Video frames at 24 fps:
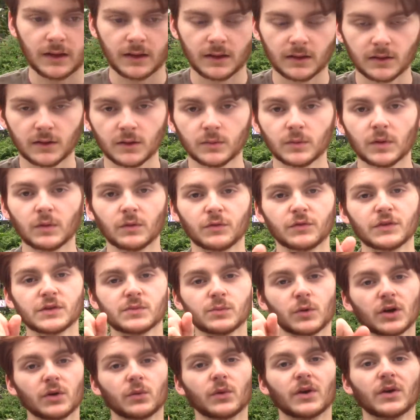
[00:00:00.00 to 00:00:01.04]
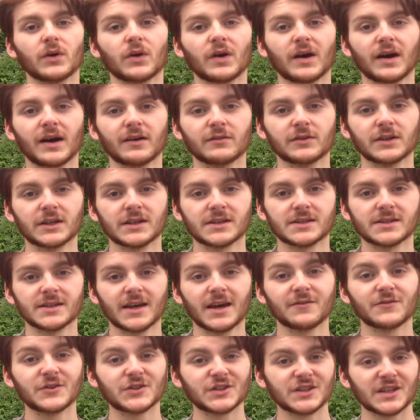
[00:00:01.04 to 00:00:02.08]
Remember, if it's morning where you are, have a nice
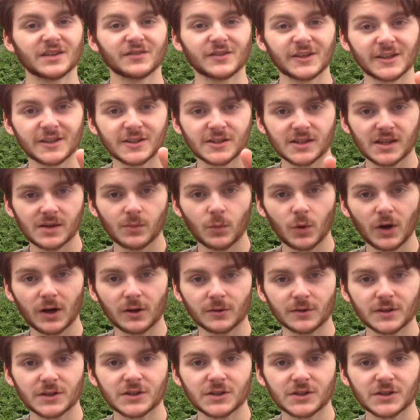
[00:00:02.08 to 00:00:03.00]
day. If it's evening, sleep well.